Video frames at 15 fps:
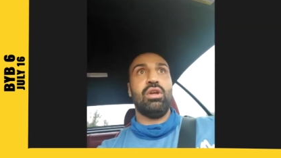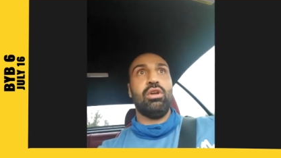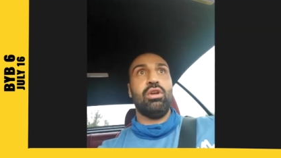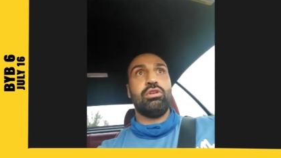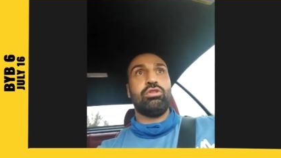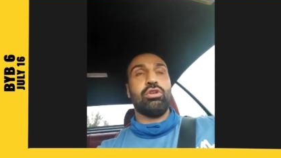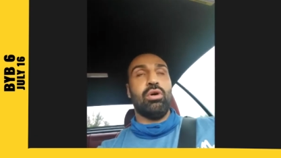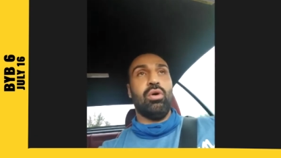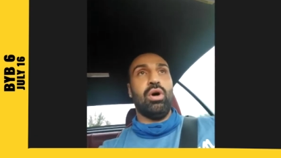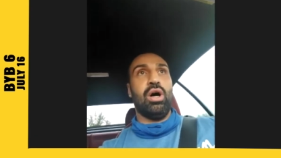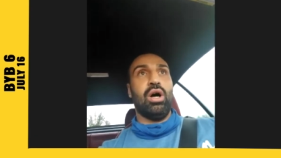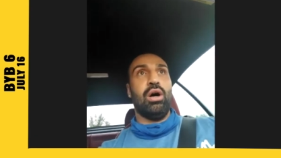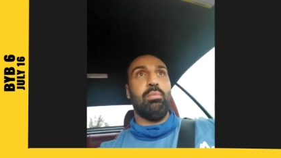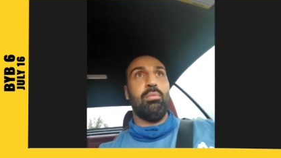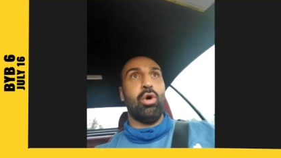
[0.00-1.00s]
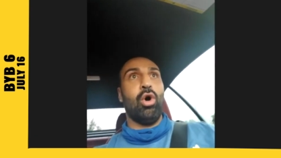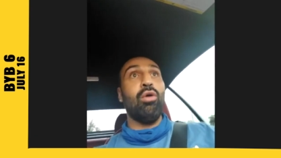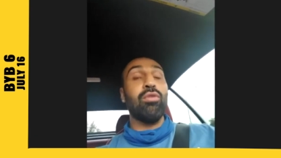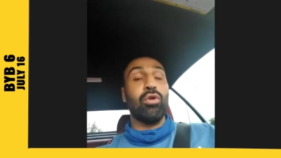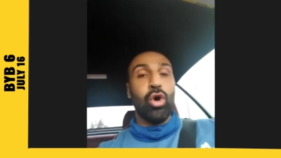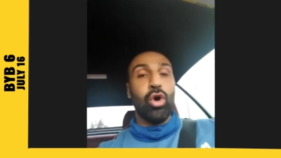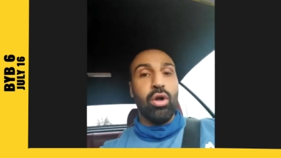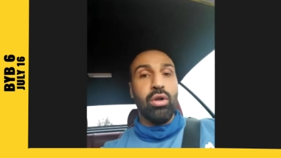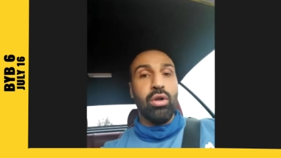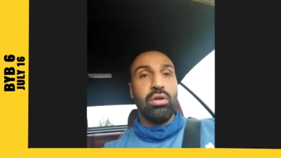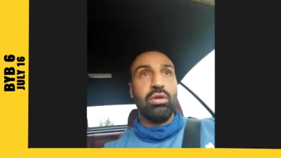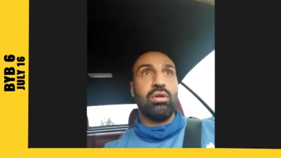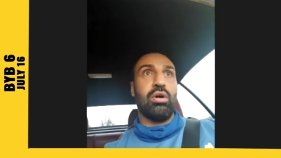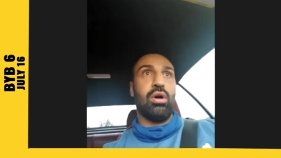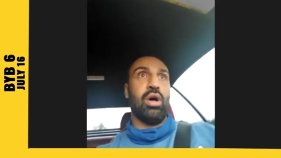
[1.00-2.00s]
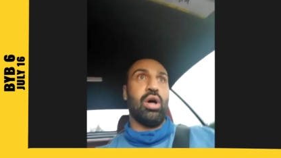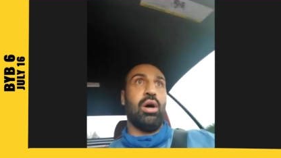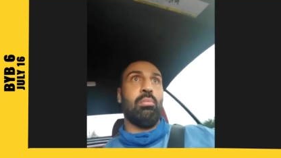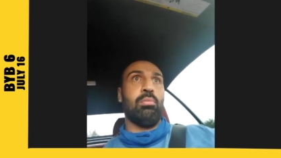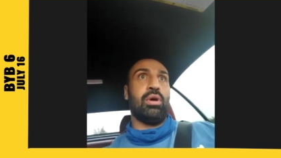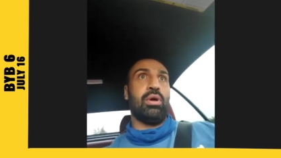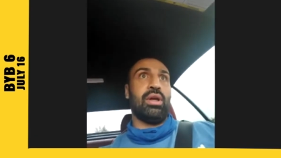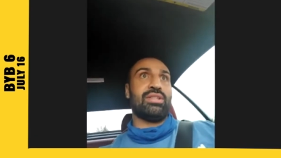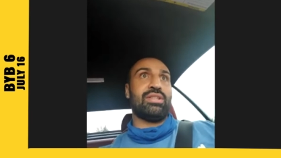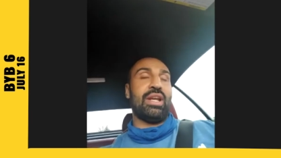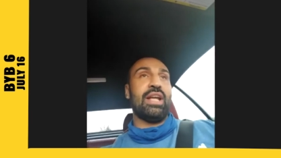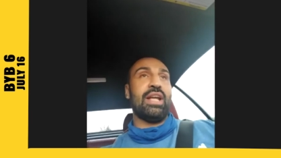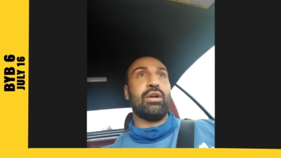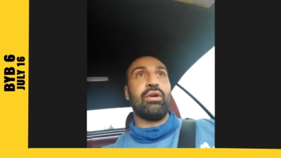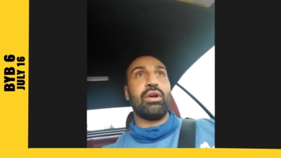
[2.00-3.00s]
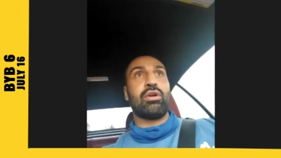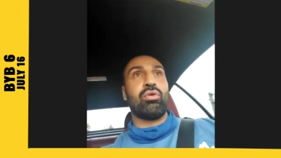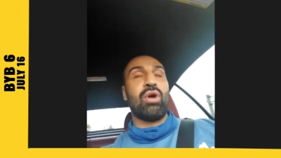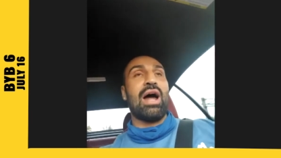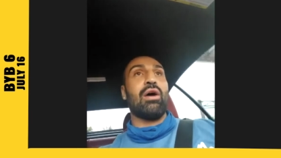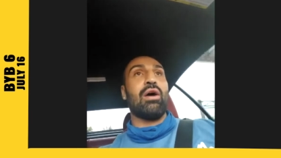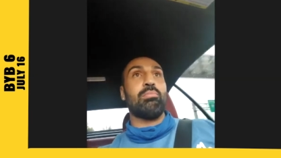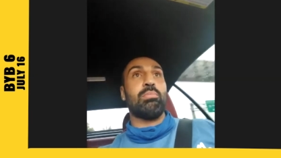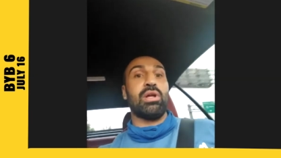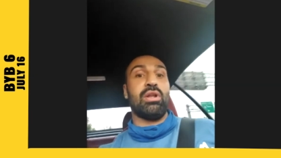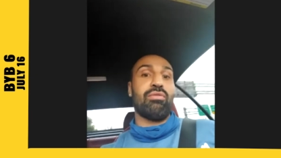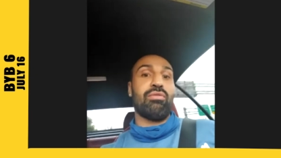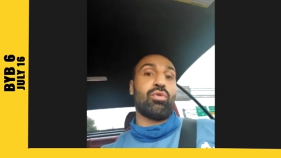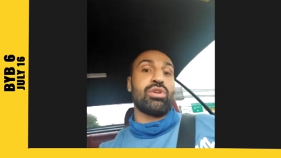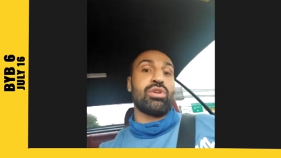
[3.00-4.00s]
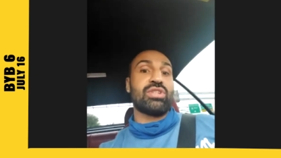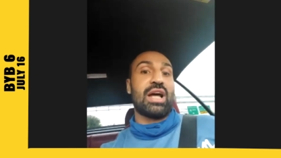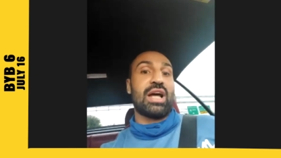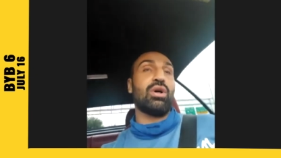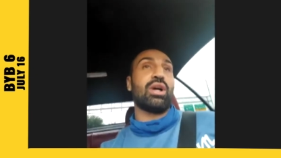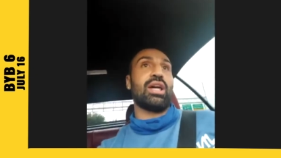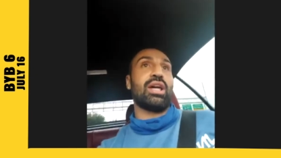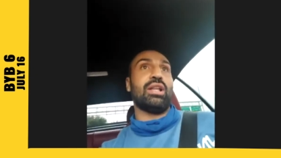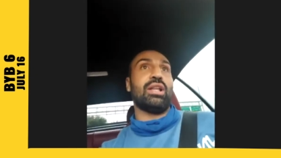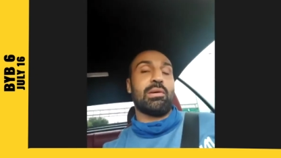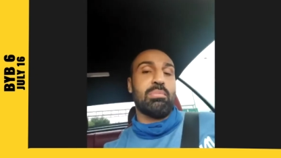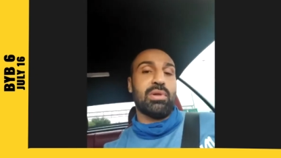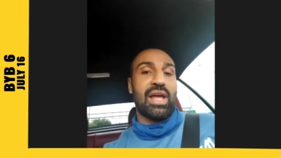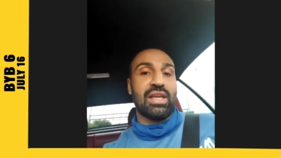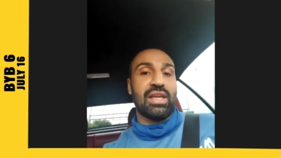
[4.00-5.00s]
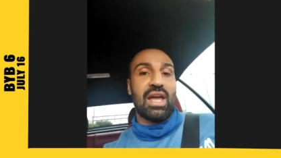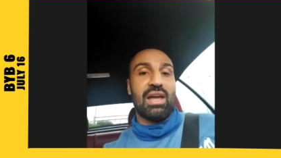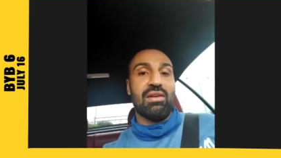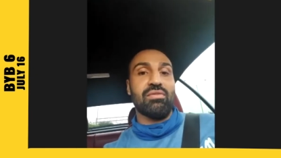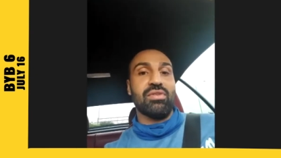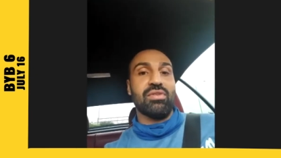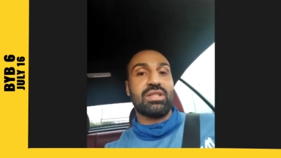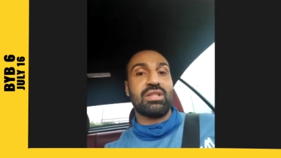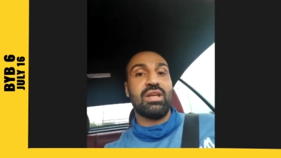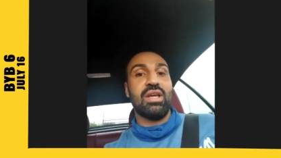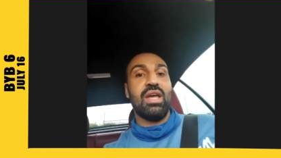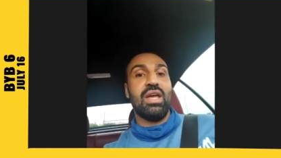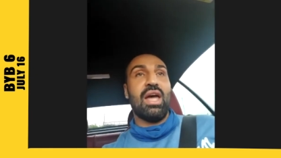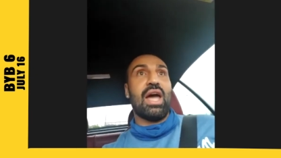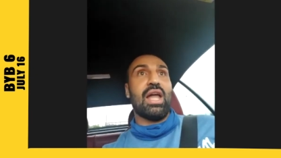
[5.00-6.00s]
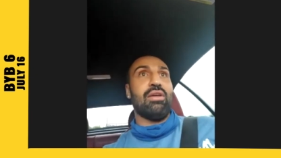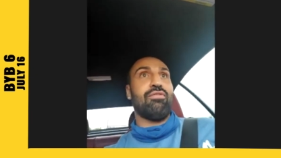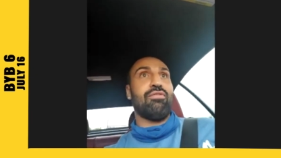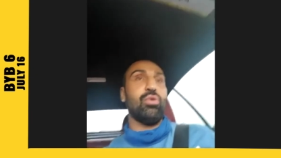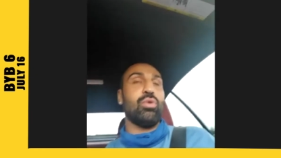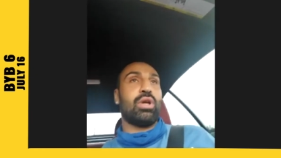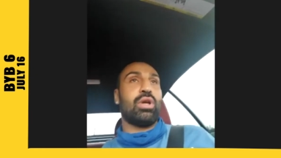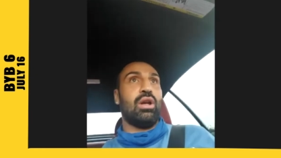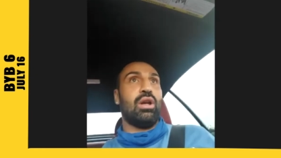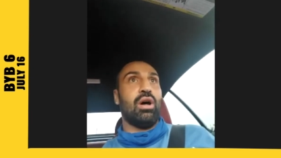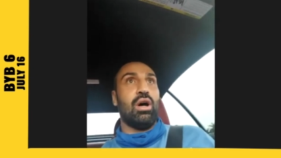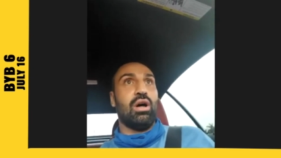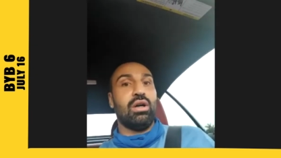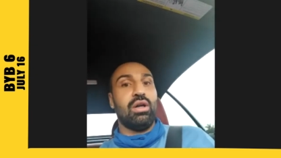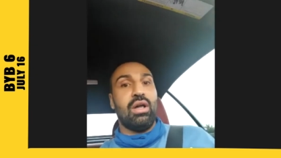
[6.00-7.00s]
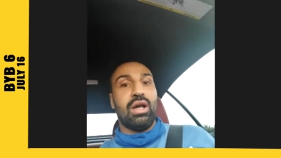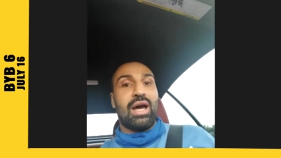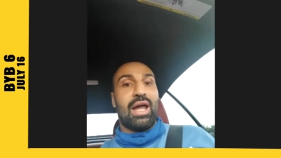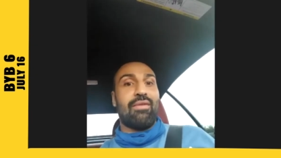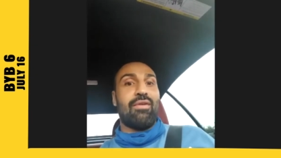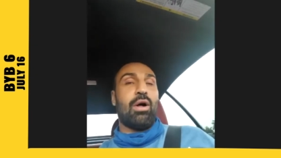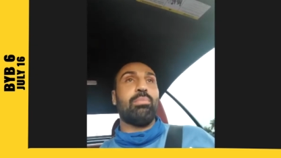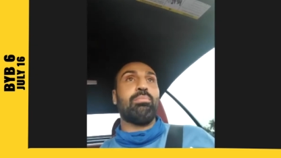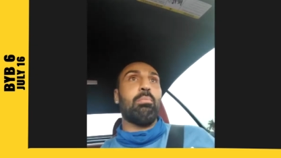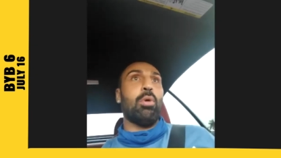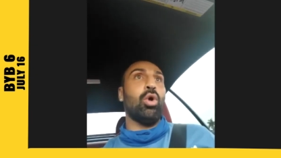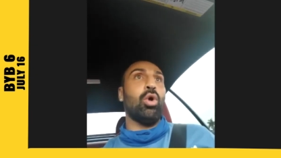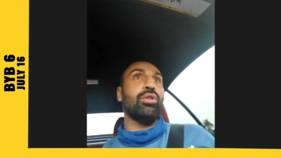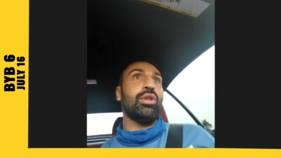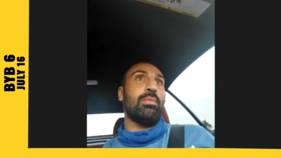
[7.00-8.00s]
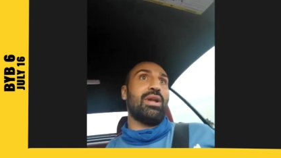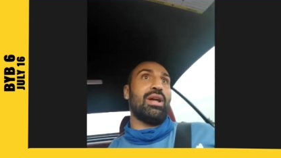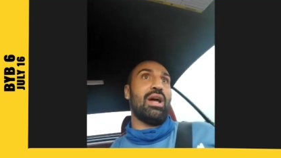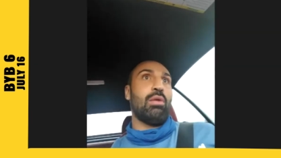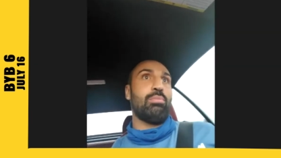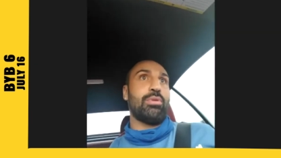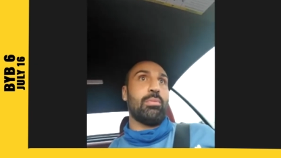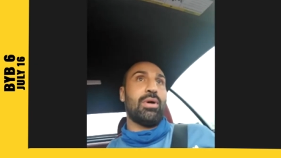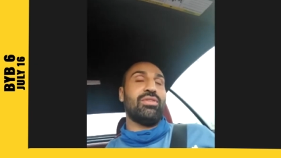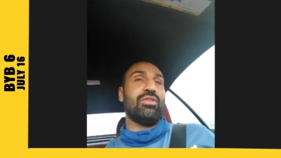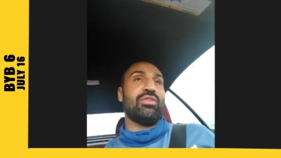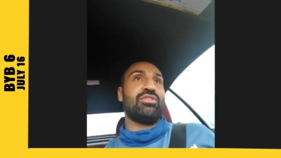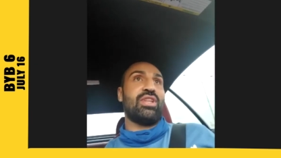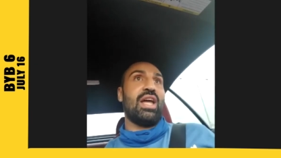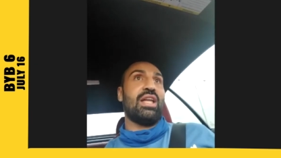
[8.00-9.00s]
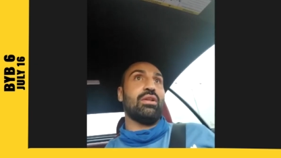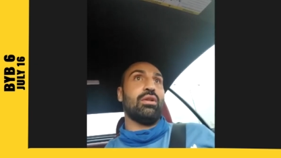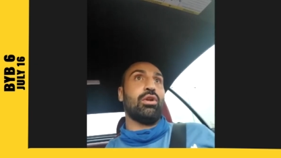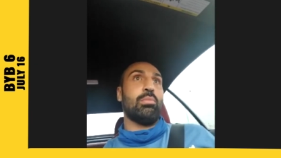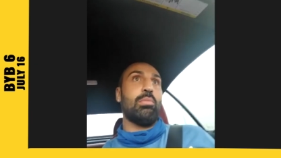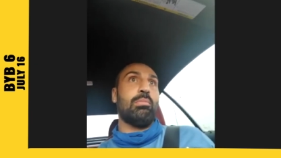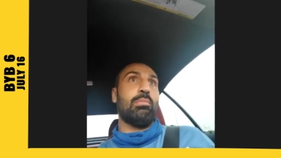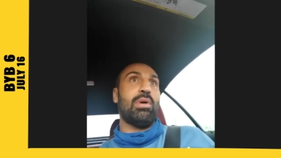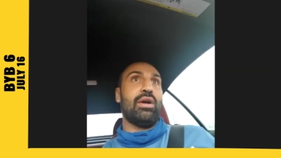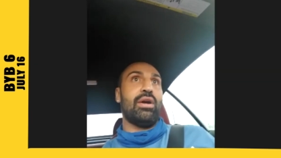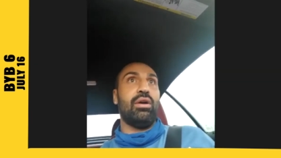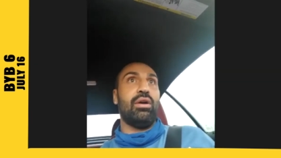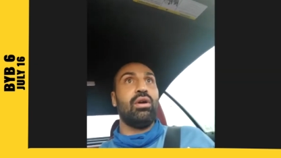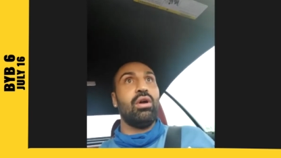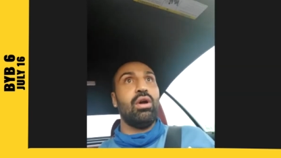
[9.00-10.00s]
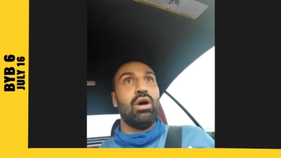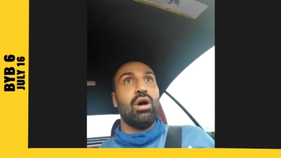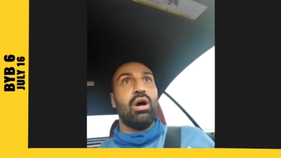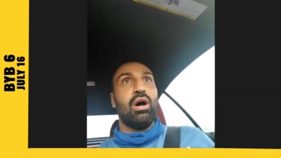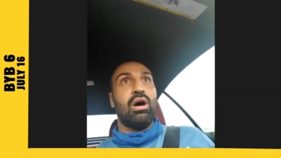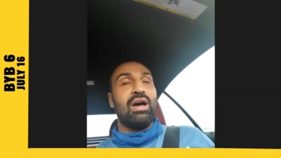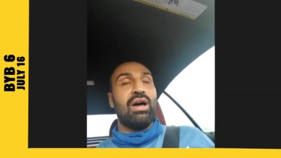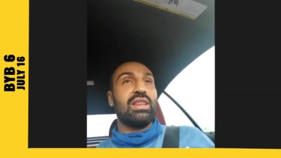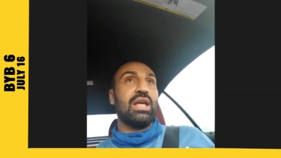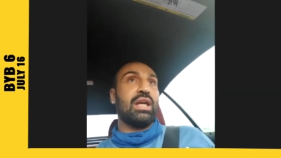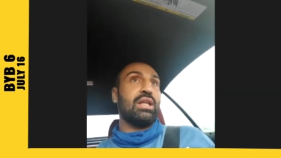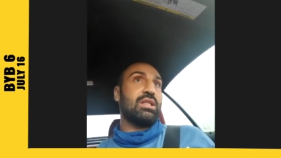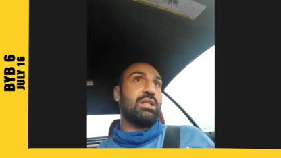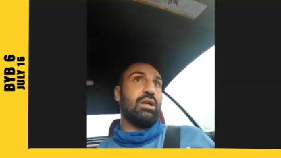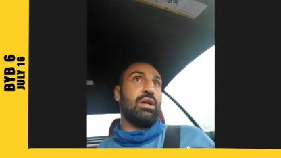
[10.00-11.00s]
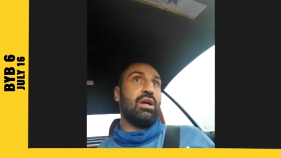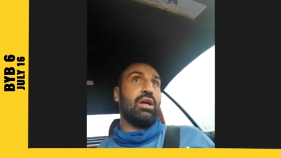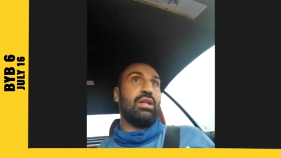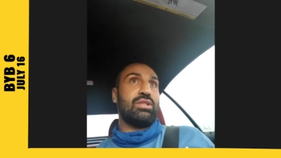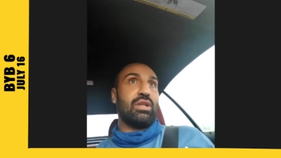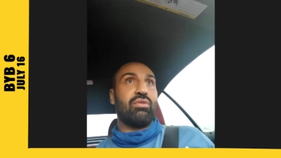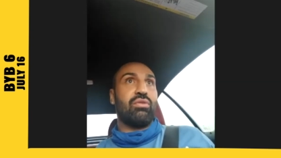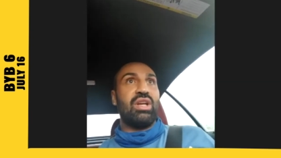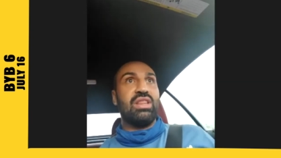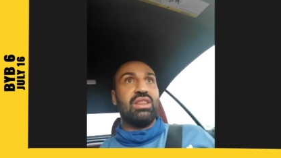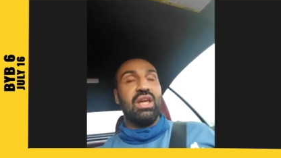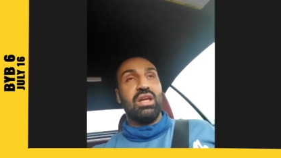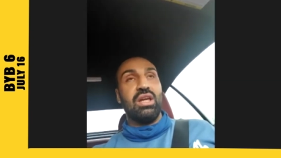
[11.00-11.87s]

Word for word: So um, overall, um, it's an ignorant crowd. But of course, I look at it like a blank canvas, and if you can uh, kind of help mold them and help them understand a little bit better, uh, I think it's uh, it's a great thing.